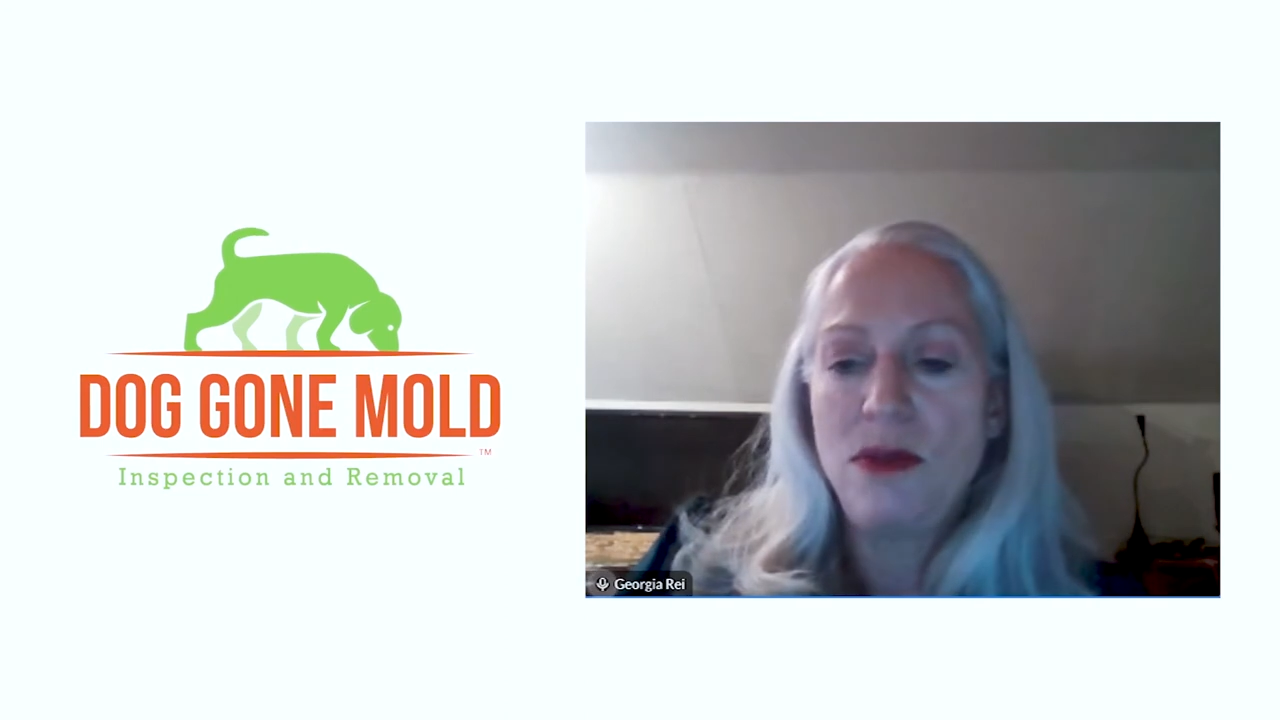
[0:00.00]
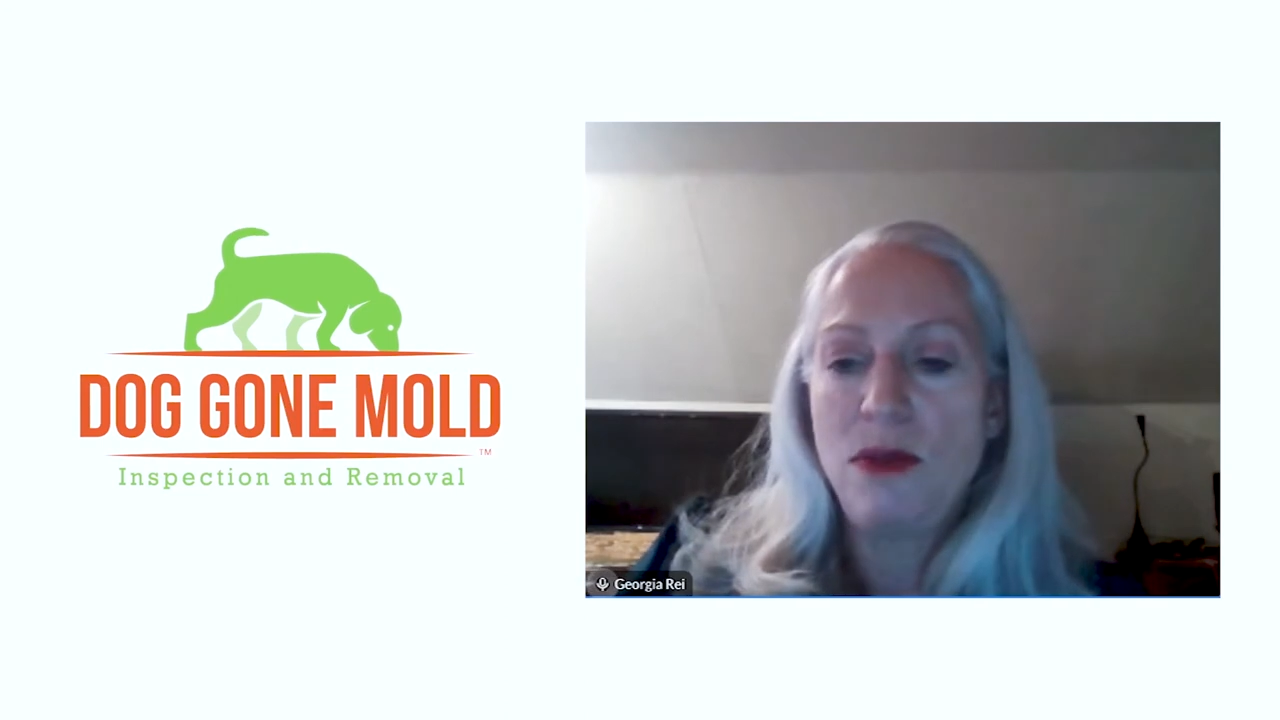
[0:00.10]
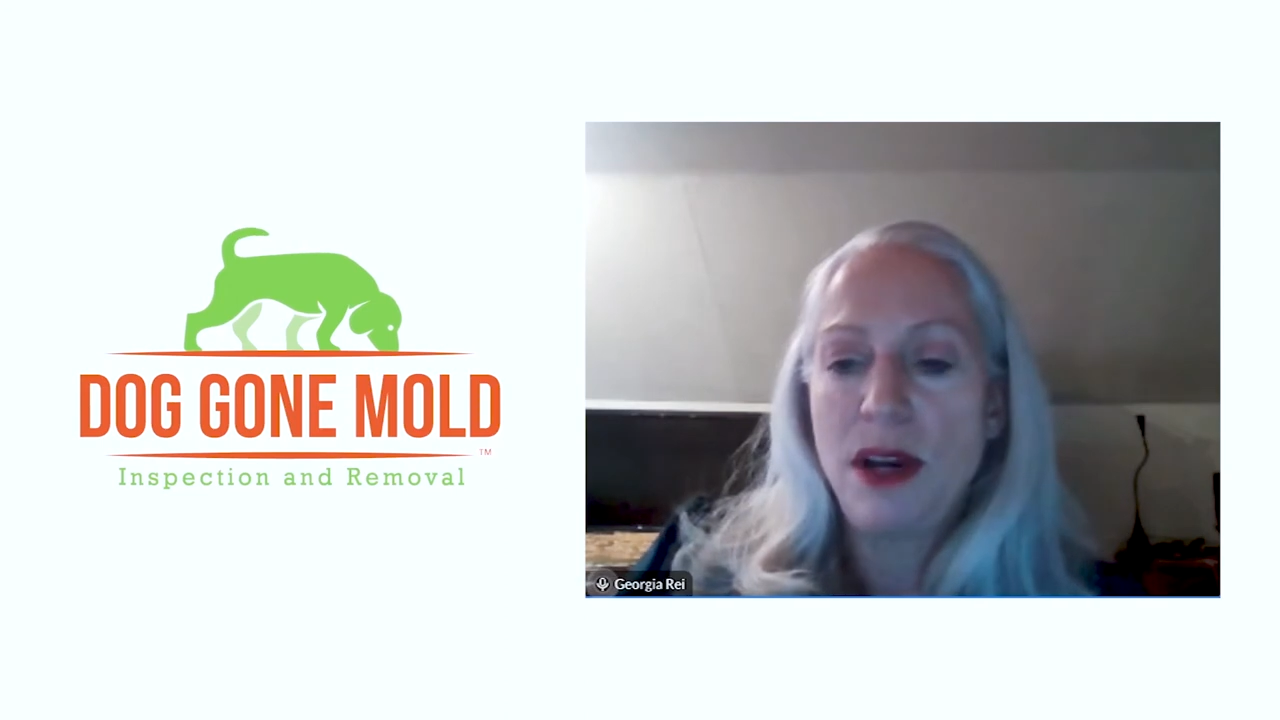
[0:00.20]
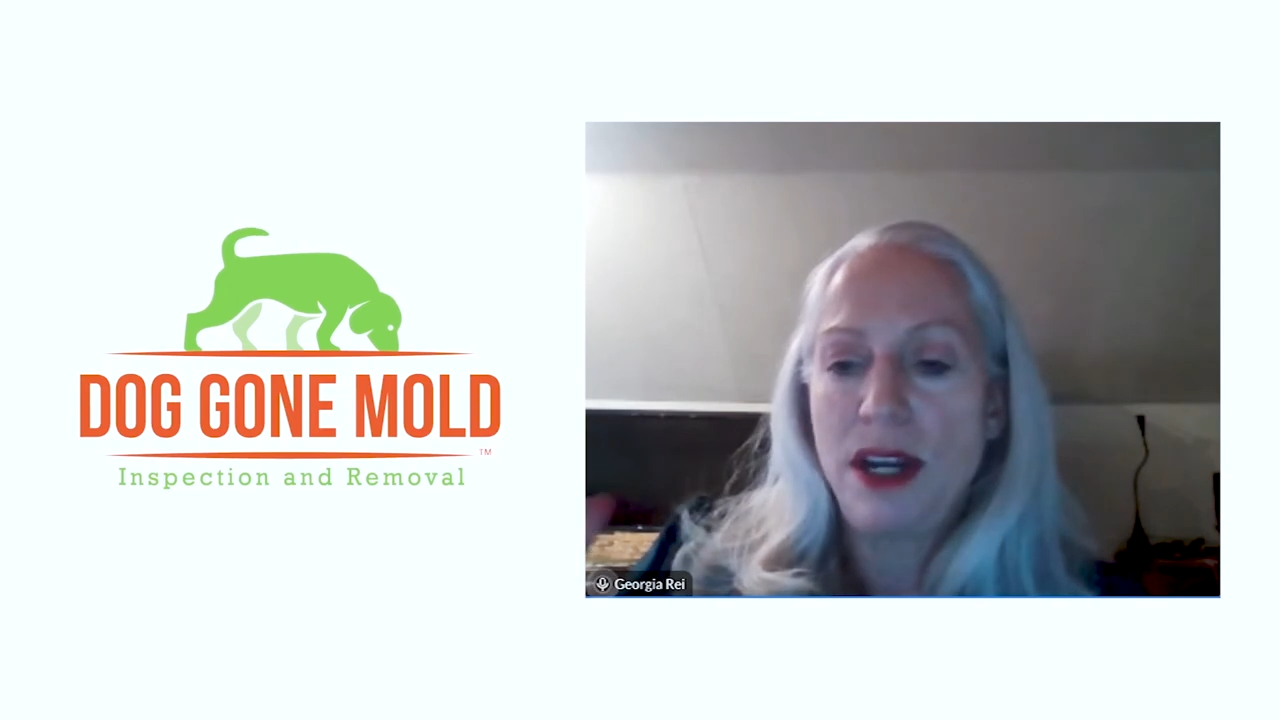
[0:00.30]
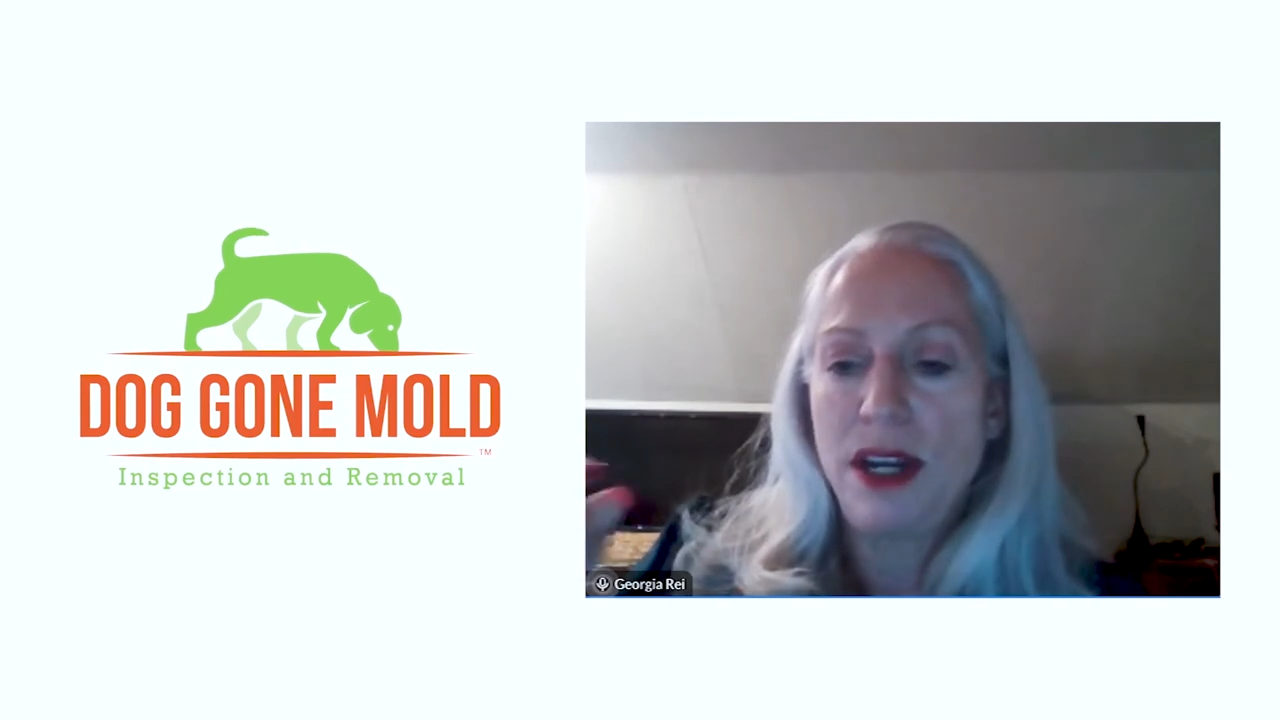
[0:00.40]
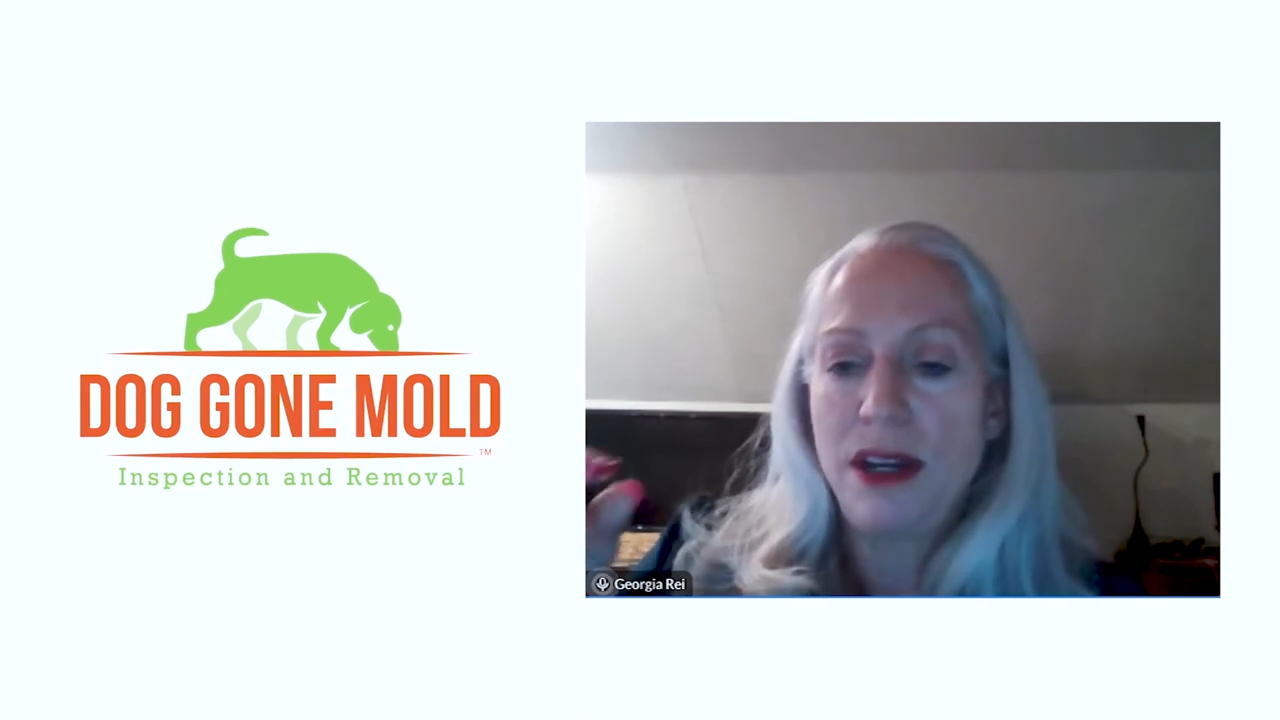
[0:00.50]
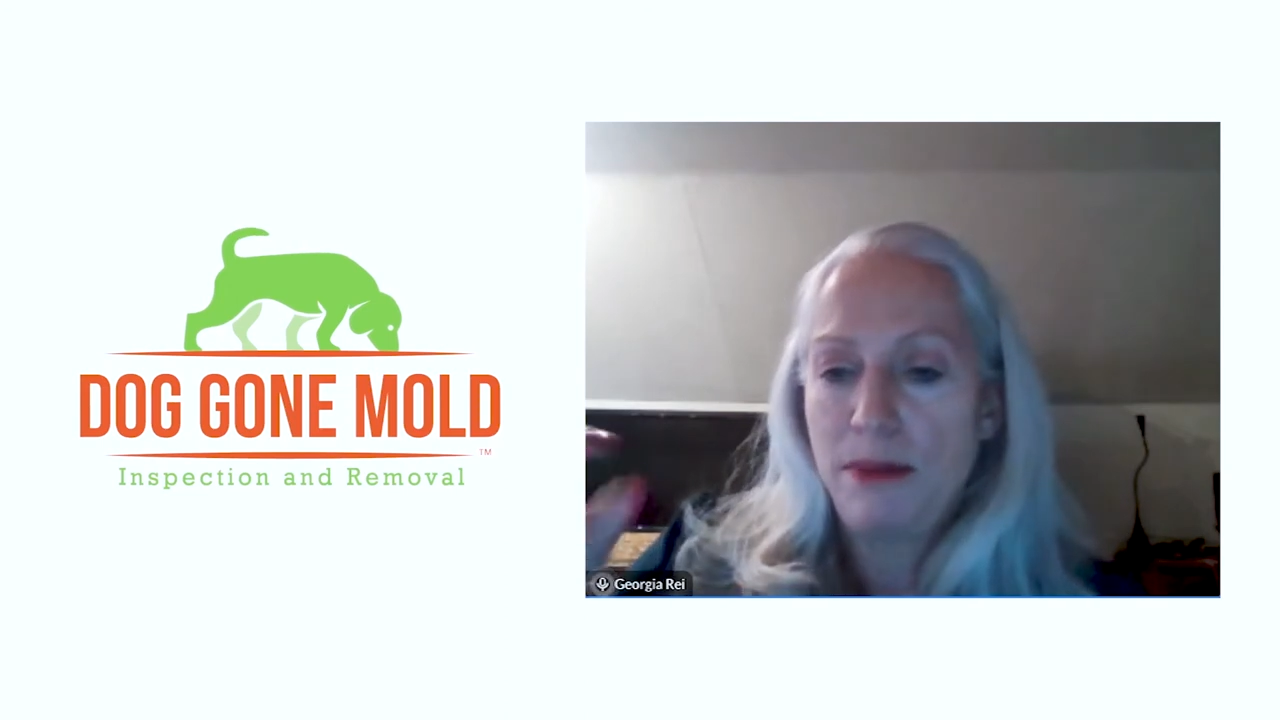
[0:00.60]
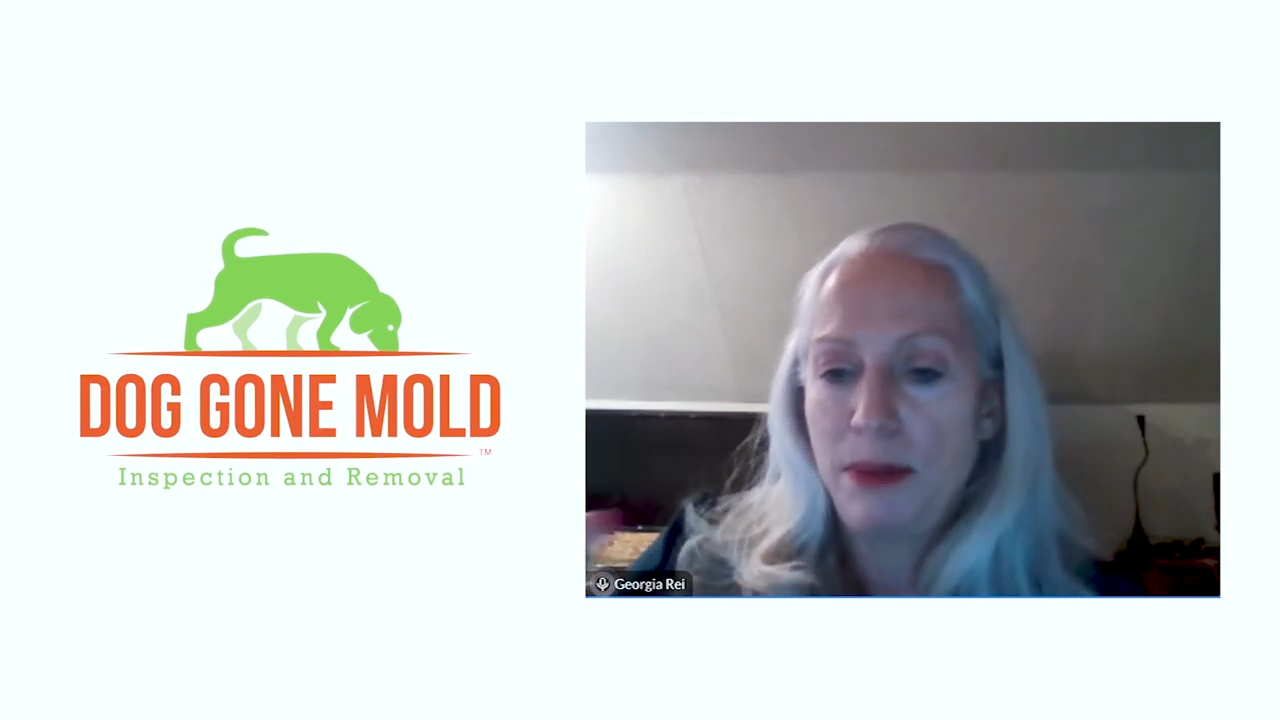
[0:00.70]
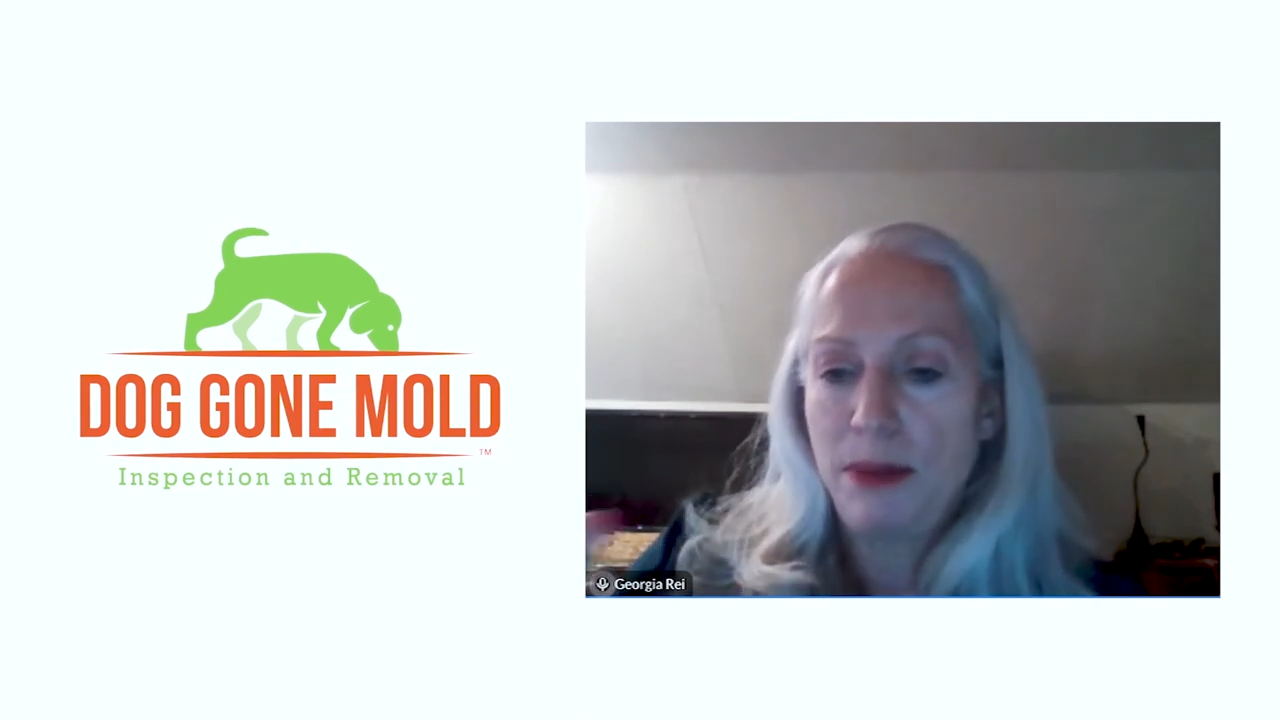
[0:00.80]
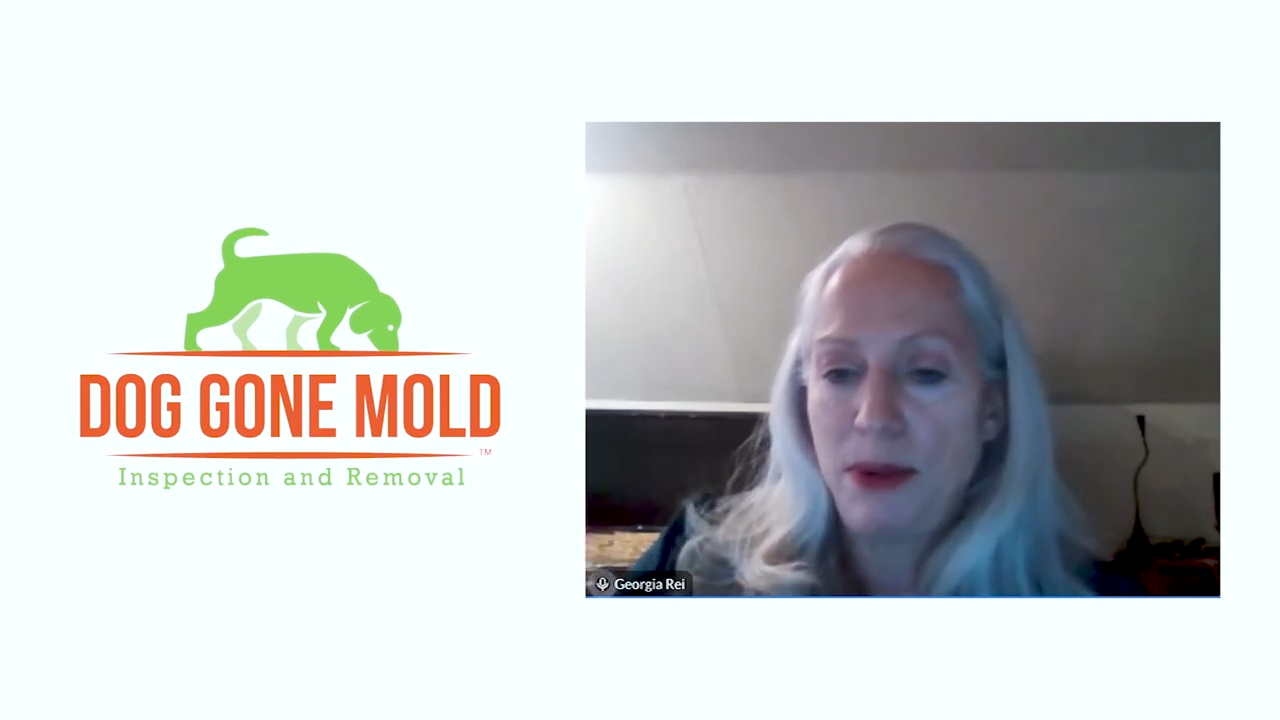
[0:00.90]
you want to